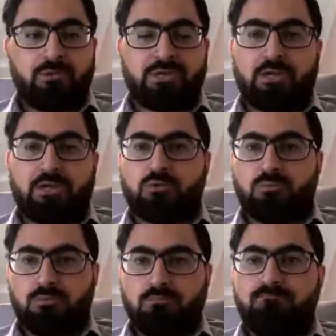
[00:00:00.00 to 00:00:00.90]
We were trying
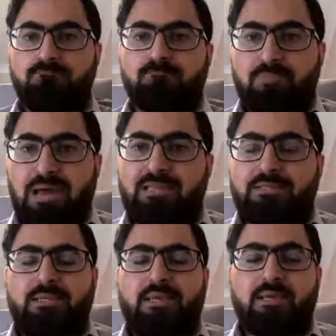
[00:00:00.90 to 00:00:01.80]
to
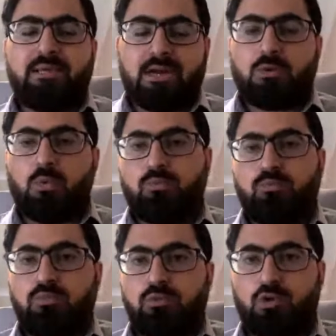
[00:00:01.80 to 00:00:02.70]
balance the thing and trying to
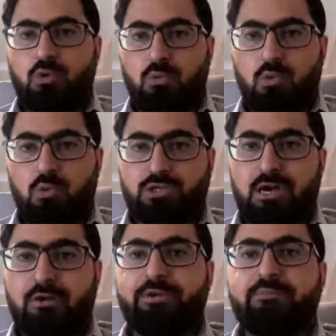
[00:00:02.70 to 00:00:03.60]
throw water
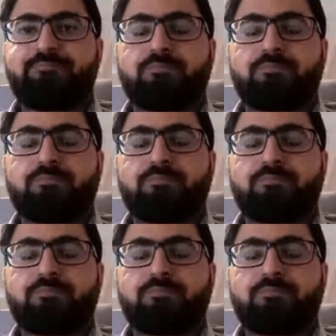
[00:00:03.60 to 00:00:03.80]
out.